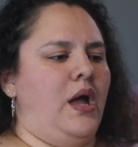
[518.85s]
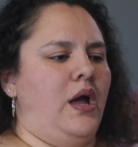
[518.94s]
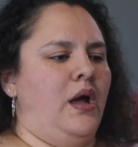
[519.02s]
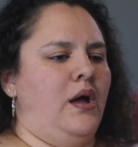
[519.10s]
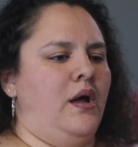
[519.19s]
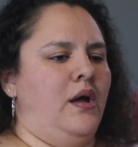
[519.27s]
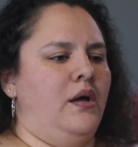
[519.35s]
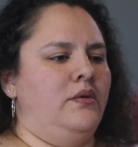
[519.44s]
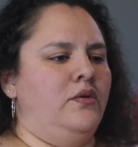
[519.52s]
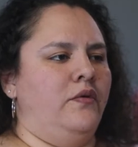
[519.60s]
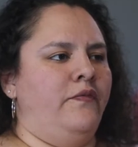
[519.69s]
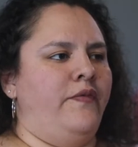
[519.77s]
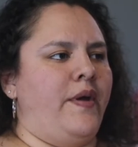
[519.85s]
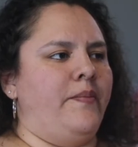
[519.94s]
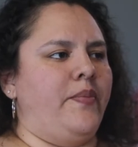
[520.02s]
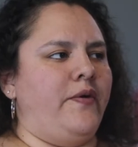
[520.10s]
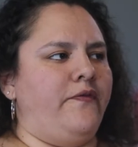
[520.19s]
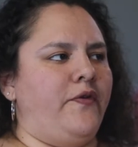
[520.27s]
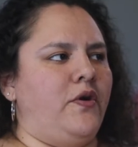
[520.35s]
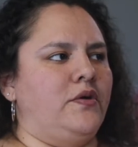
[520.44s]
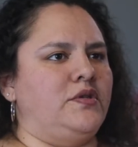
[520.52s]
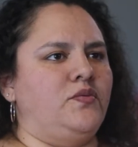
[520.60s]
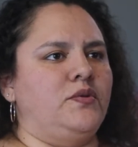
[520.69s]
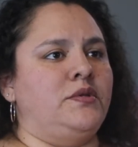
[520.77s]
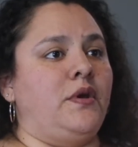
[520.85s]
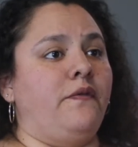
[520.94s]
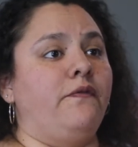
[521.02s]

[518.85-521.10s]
On November 1st was our